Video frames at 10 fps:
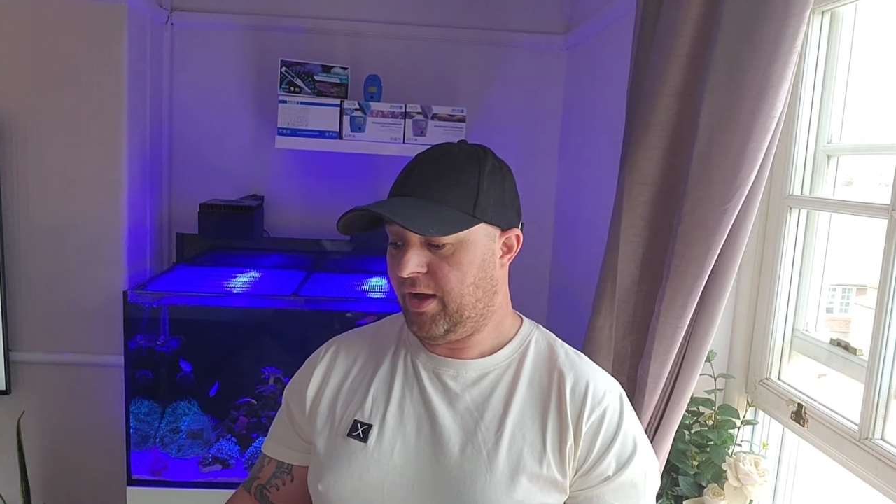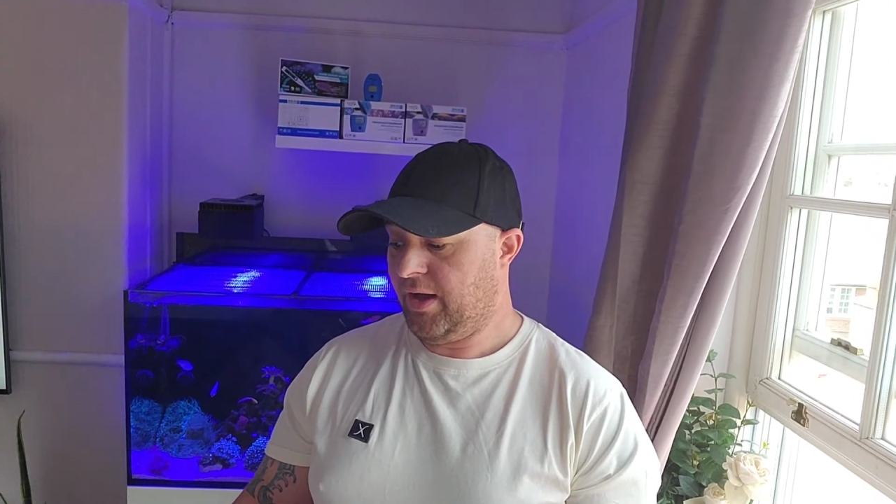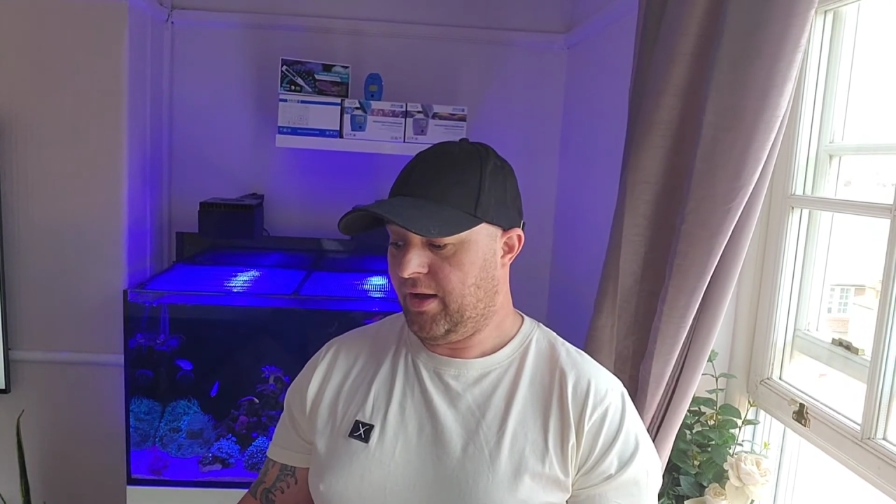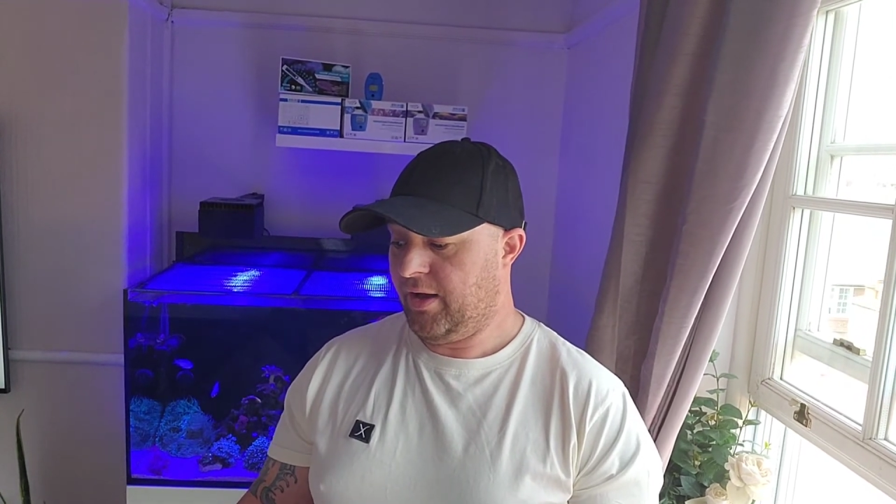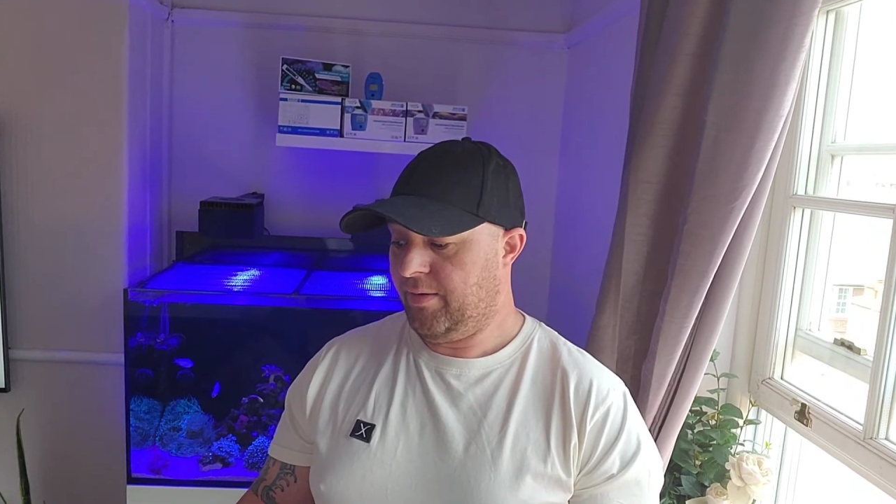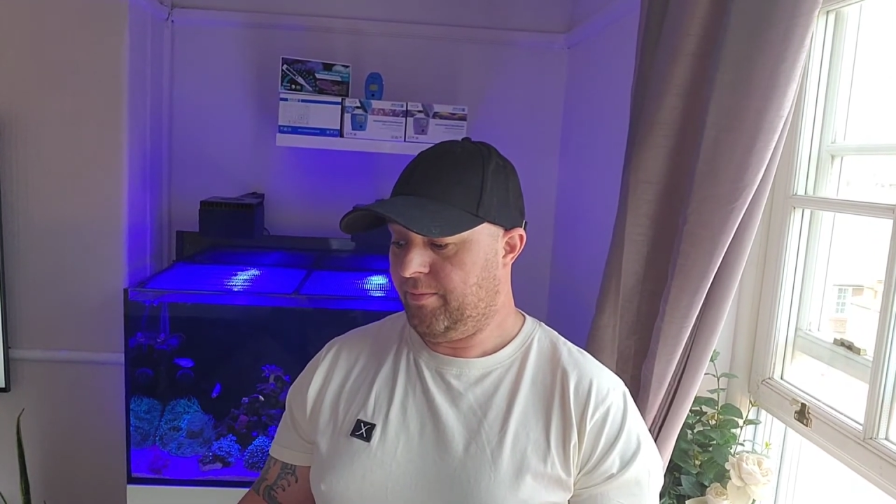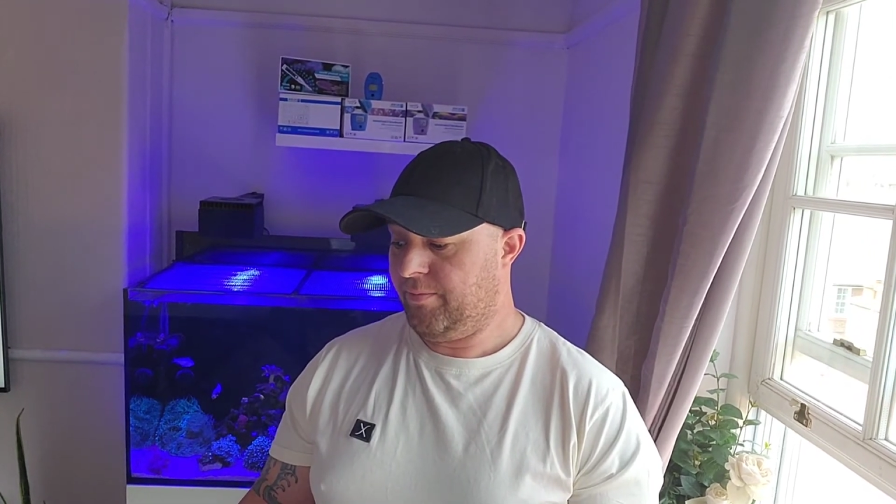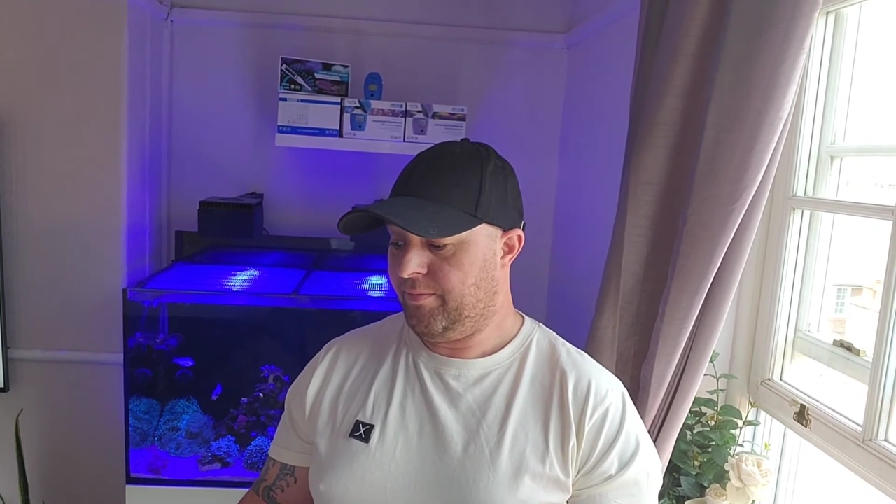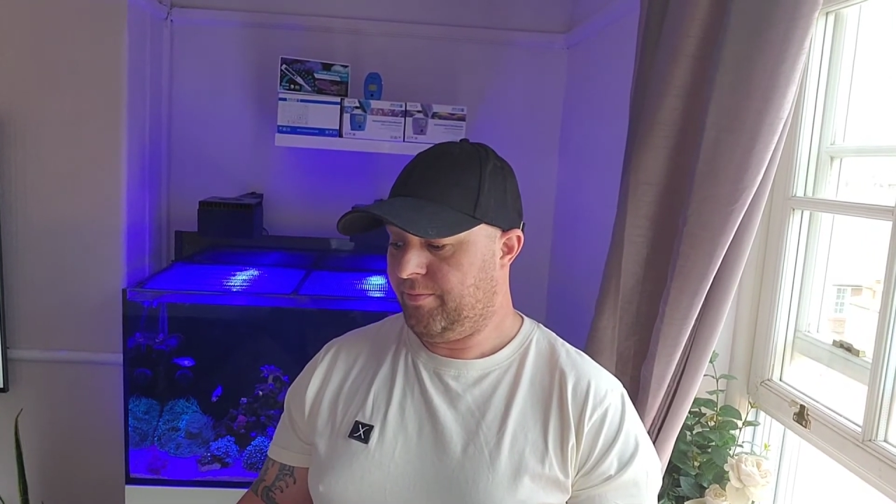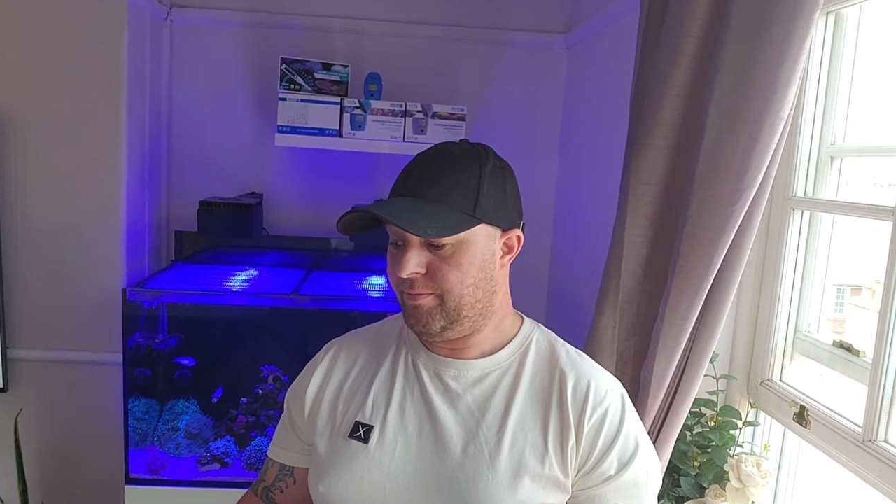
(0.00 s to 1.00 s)

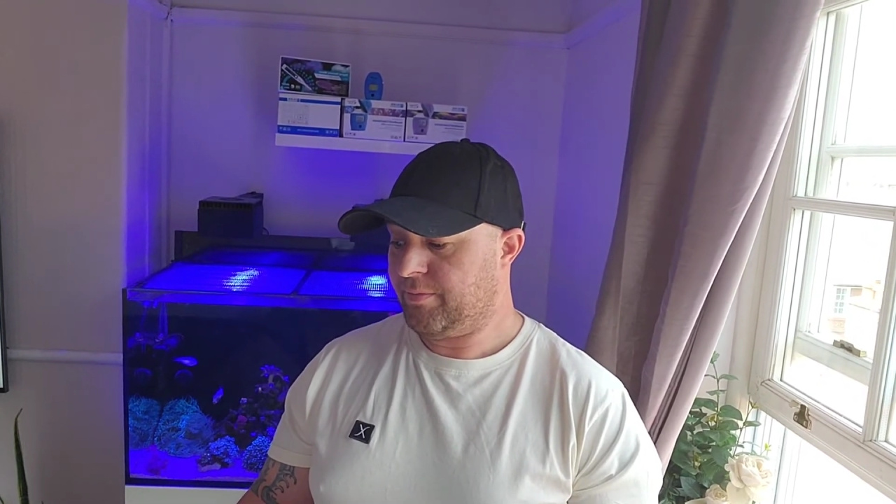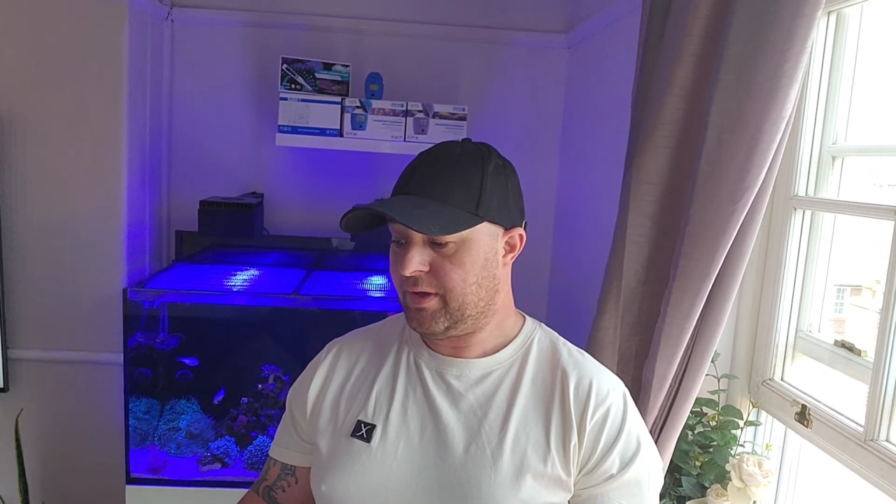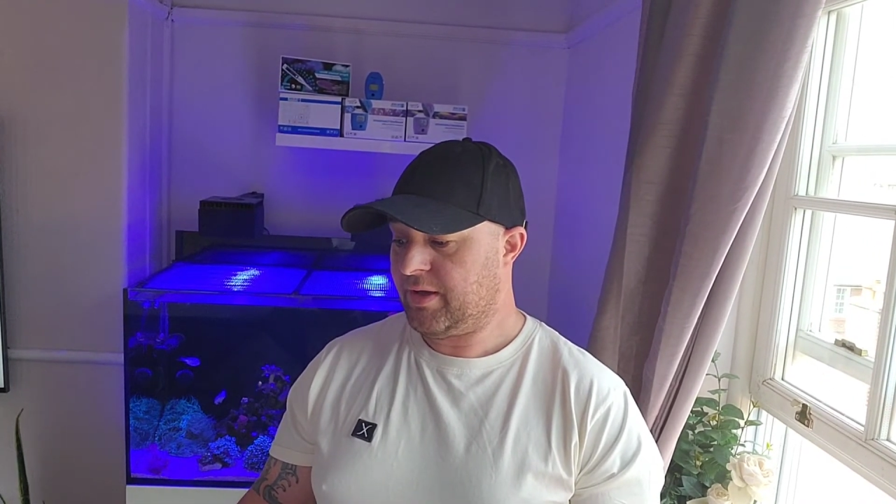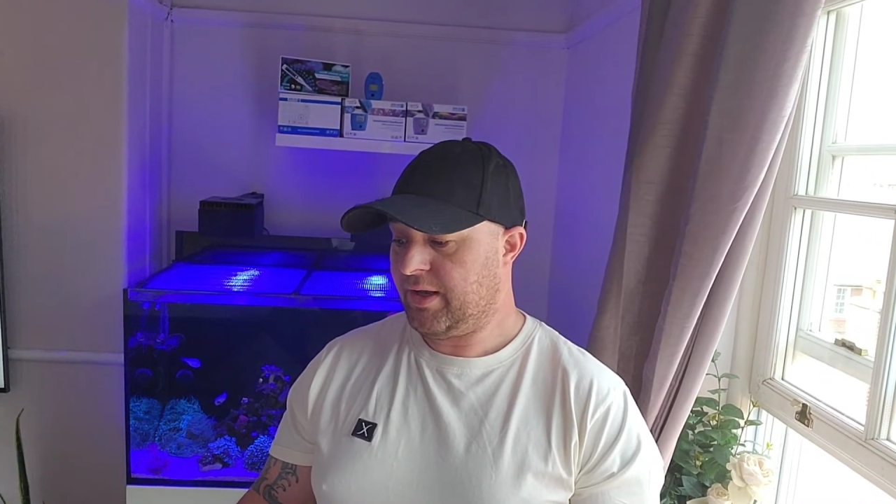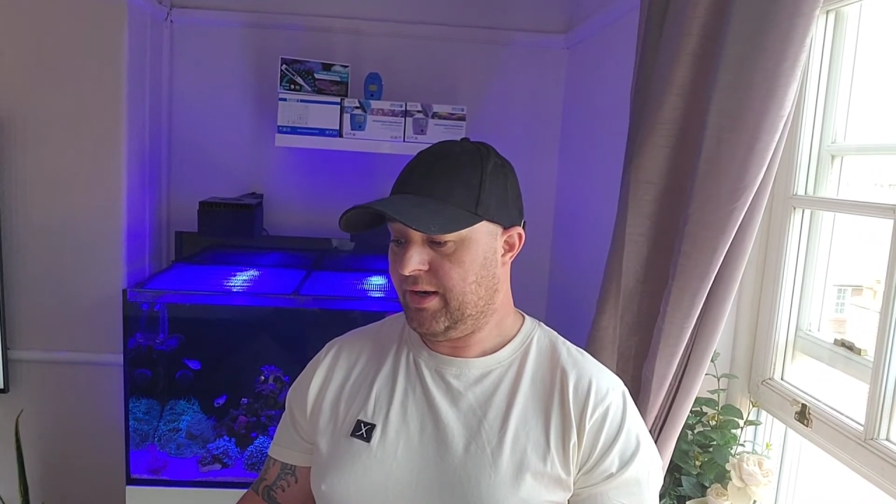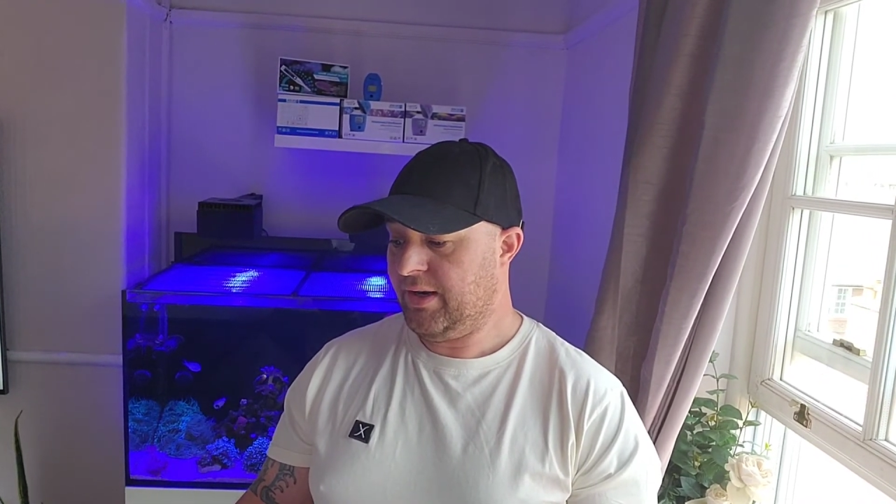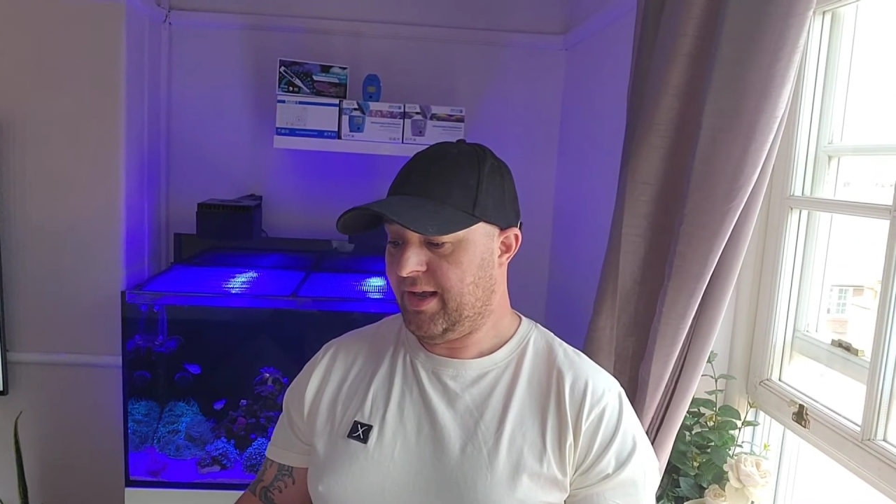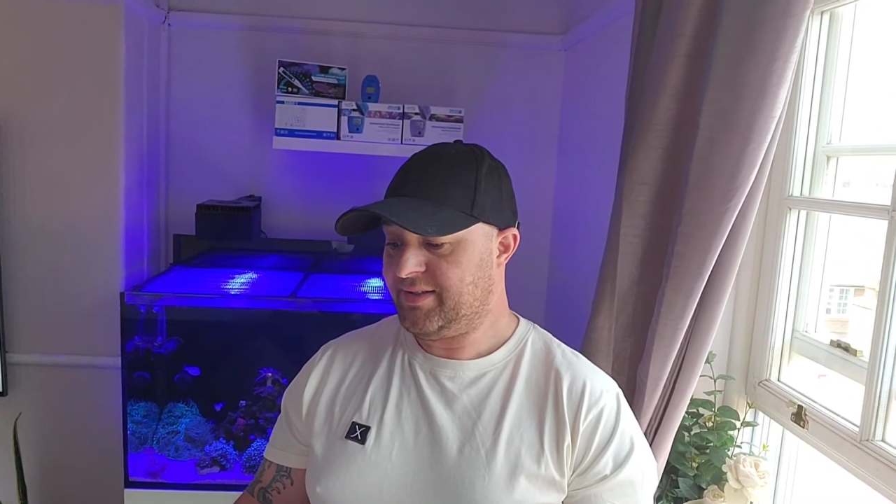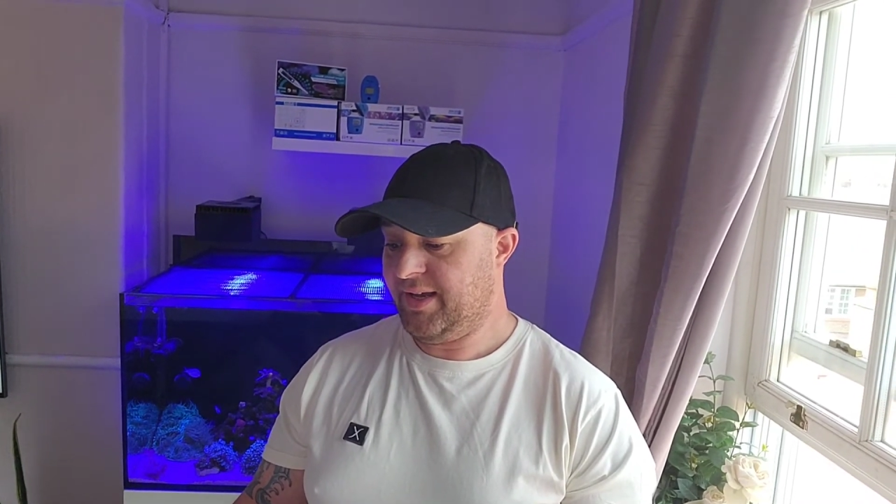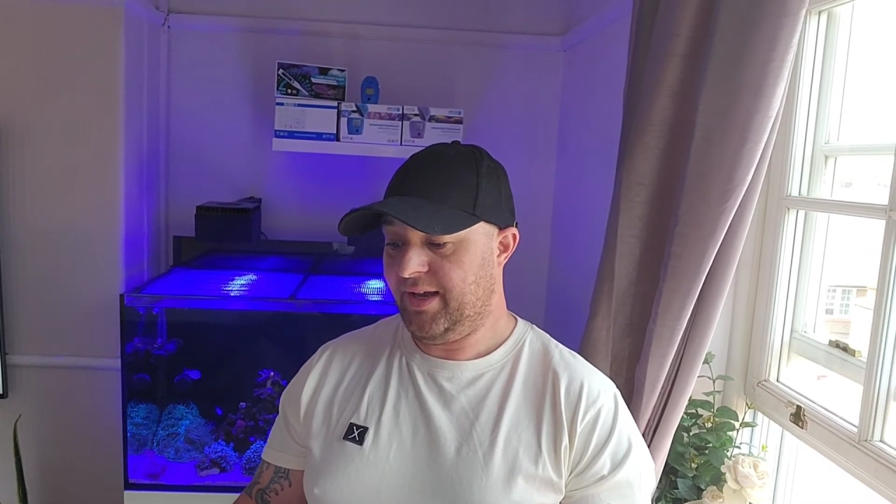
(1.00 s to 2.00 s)
um,
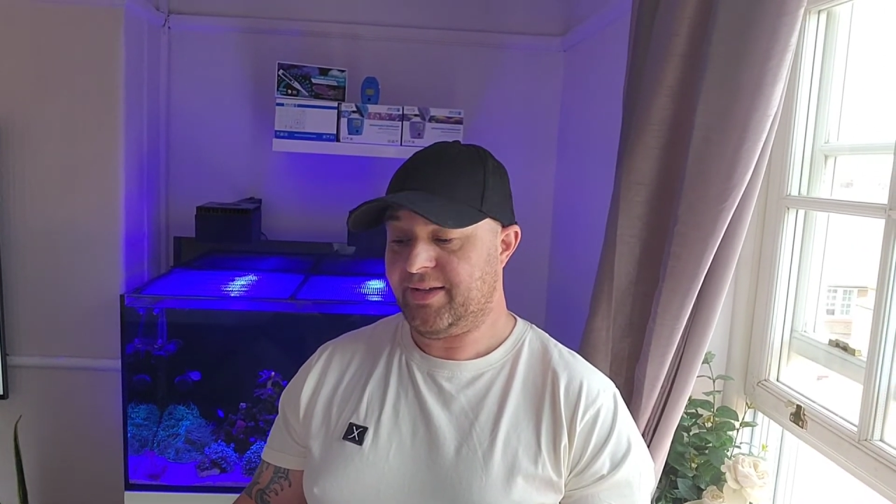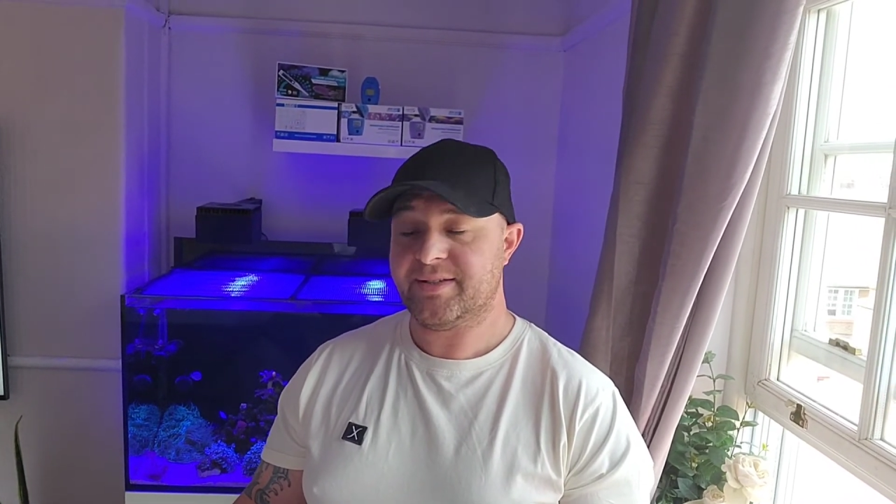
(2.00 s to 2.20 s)
Kinetics.